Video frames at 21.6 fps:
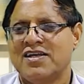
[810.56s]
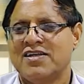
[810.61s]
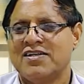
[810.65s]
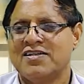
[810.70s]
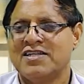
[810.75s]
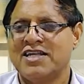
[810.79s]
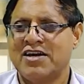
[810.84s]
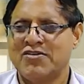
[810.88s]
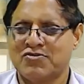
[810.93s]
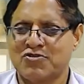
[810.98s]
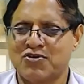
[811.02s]

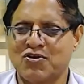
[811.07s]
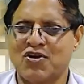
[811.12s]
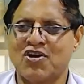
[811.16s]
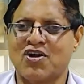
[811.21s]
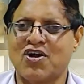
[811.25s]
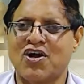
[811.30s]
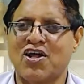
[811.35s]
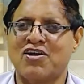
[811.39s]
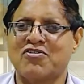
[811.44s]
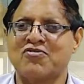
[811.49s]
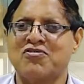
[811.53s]
They have told
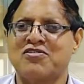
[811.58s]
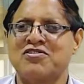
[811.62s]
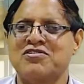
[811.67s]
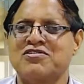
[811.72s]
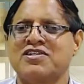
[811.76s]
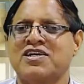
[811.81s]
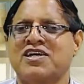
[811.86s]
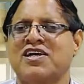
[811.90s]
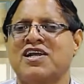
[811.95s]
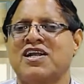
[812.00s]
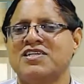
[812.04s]
all rules,
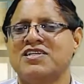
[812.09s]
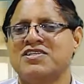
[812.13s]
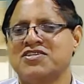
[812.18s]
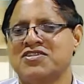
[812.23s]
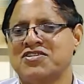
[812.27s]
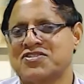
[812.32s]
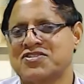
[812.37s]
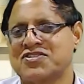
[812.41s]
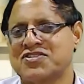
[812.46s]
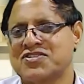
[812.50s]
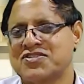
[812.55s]

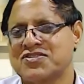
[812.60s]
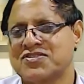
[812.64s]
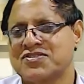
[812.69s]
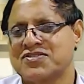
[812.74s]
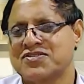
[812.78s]
regulations.